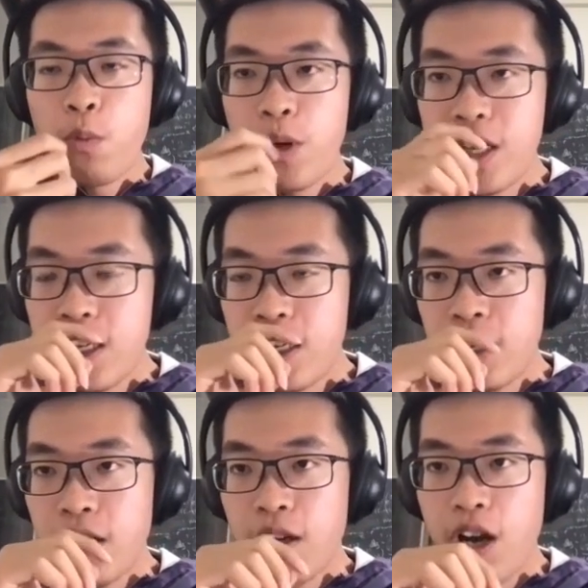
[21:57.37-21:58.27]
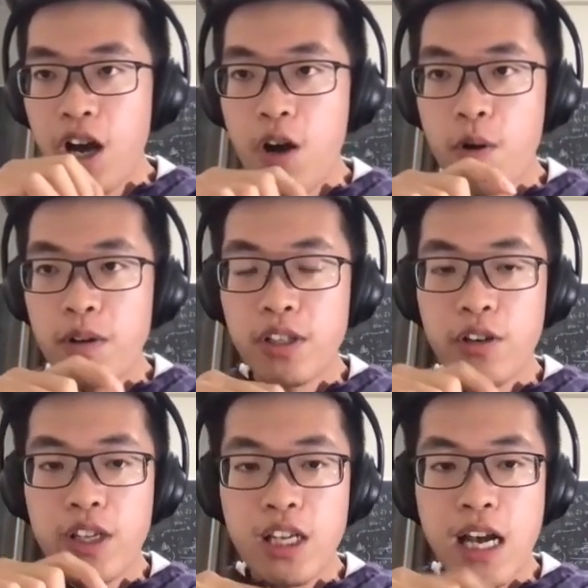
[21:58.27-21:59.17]
we
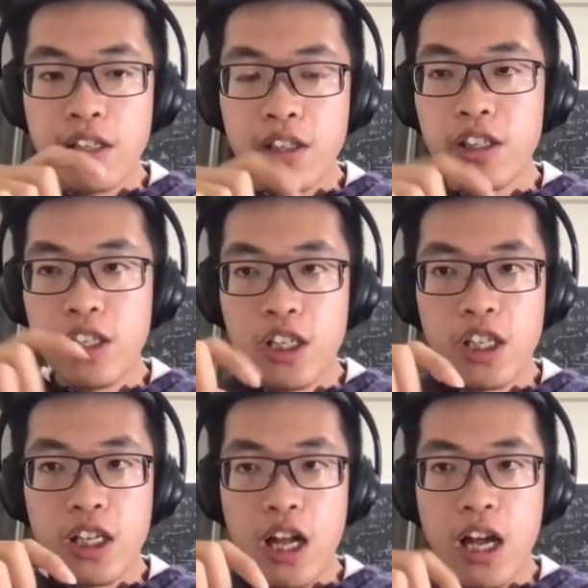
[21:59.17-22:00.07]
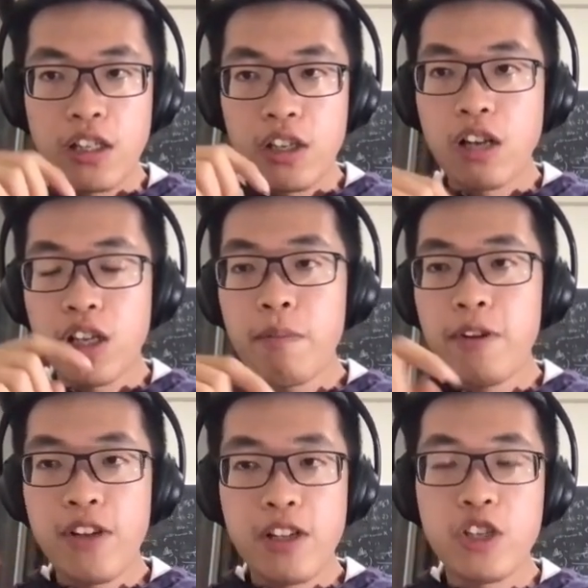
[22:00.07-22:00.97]
so on
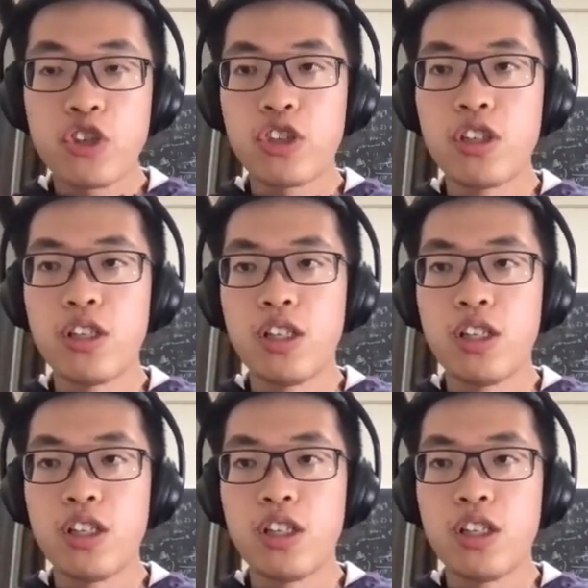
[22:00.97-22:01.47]
top of each